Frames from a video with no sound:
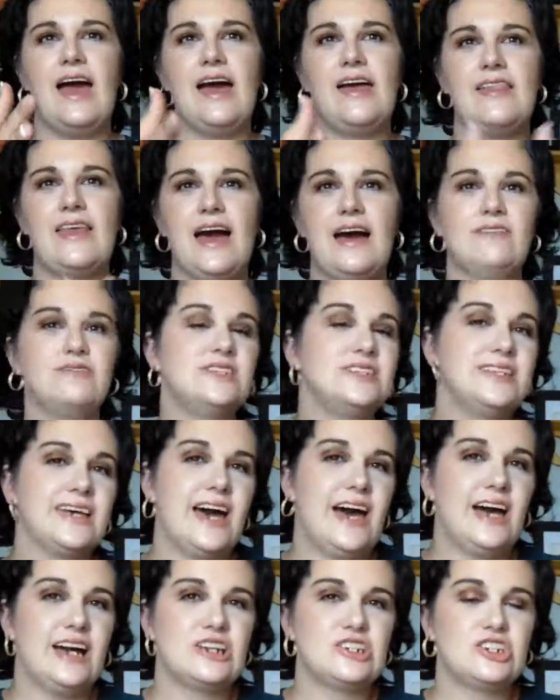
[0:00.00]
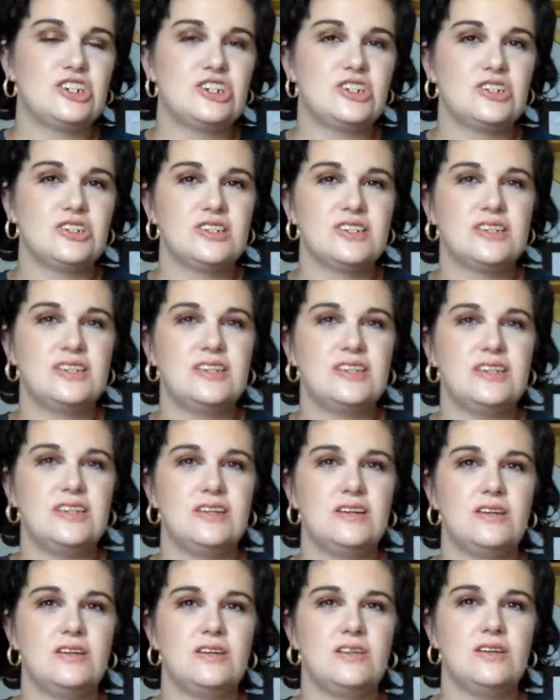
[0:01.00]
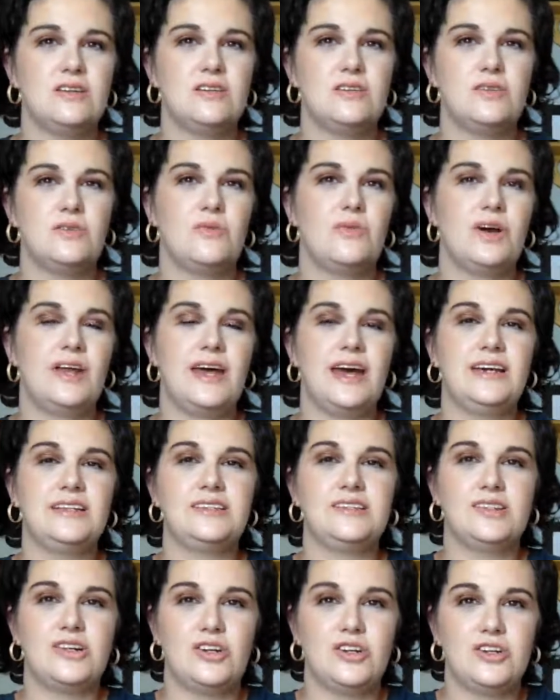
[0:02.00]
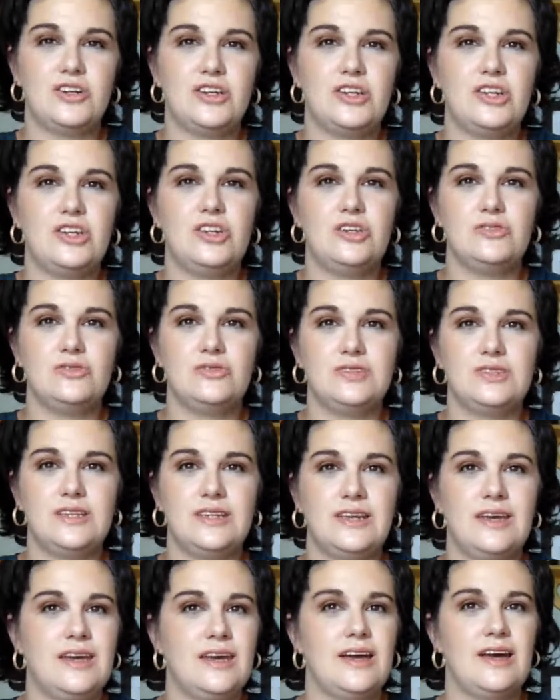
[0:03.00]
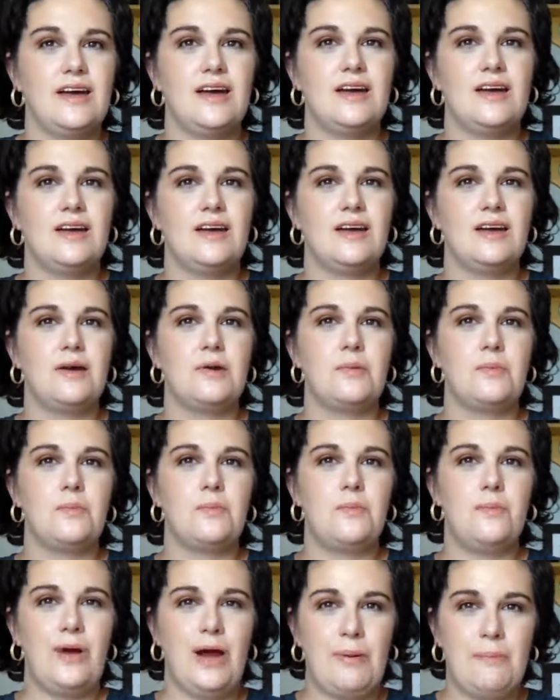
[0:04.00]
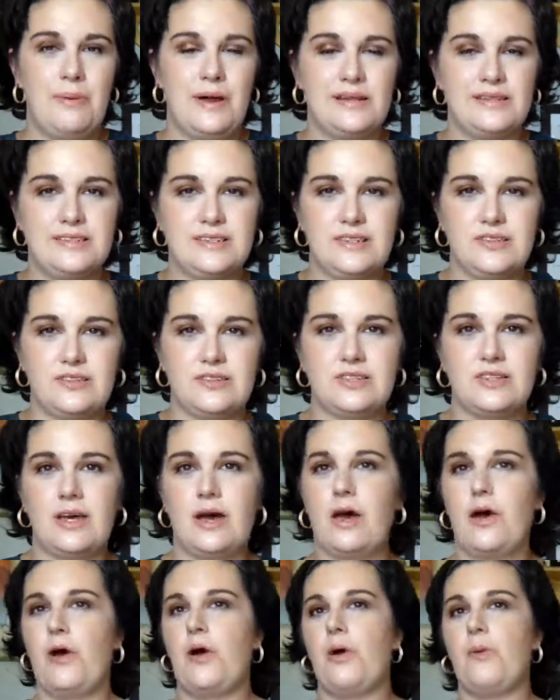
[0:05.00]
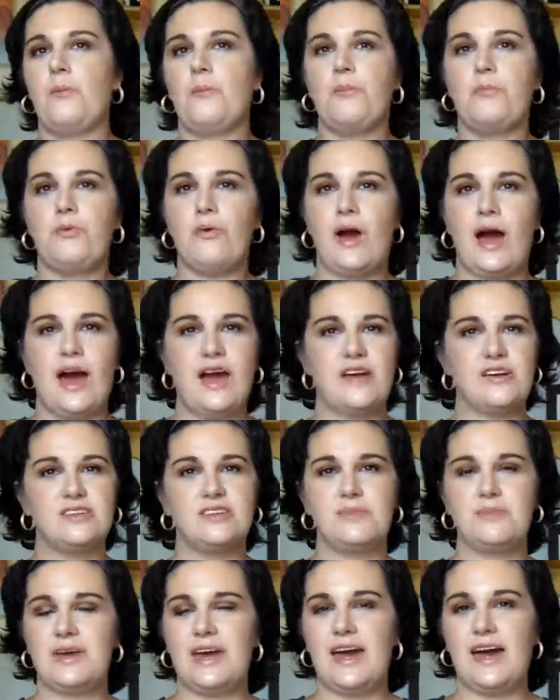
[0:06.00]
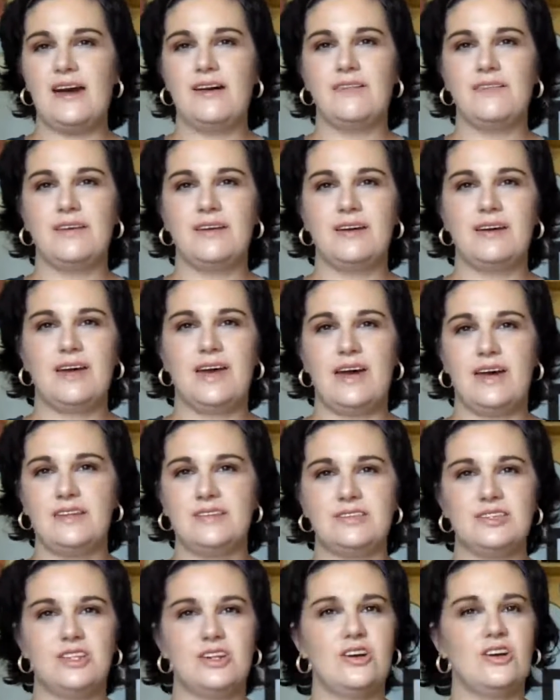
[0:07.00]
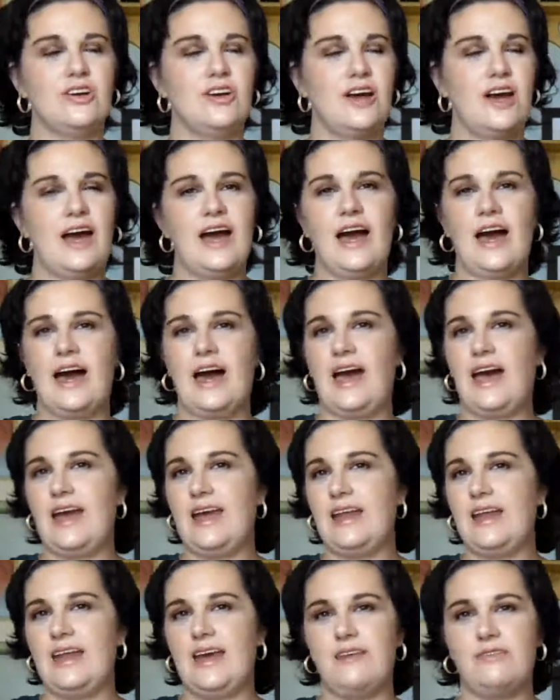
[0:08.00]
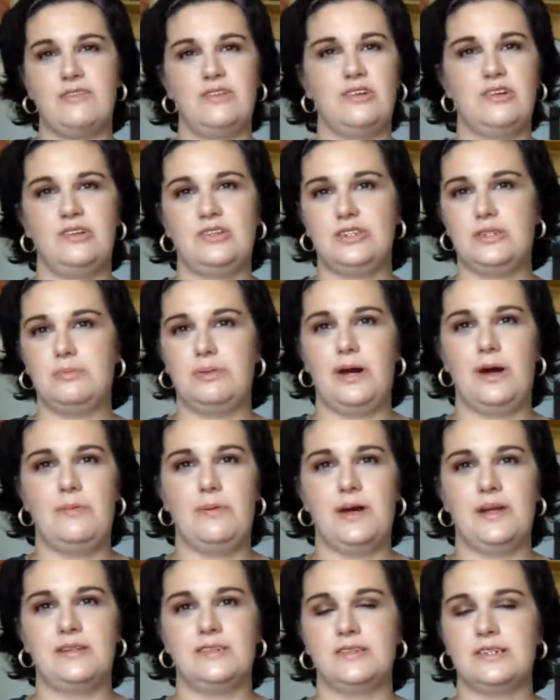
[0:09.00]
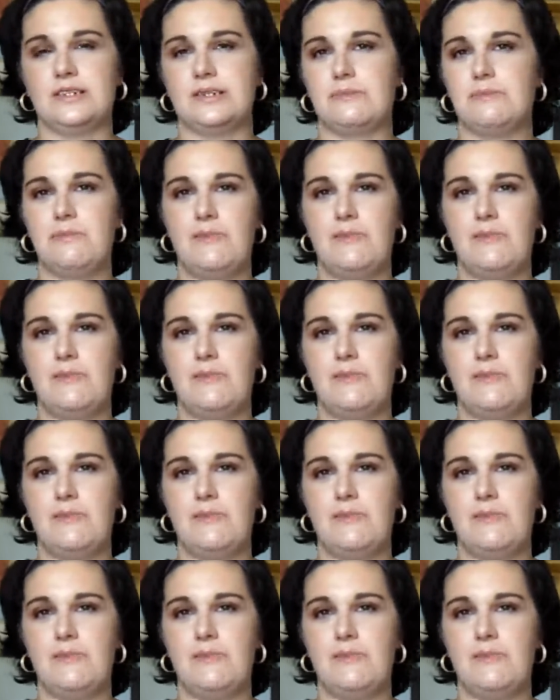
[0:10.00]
And that was actually when I started using brow pencils. Prior to me having cancer, I never used brow pencils.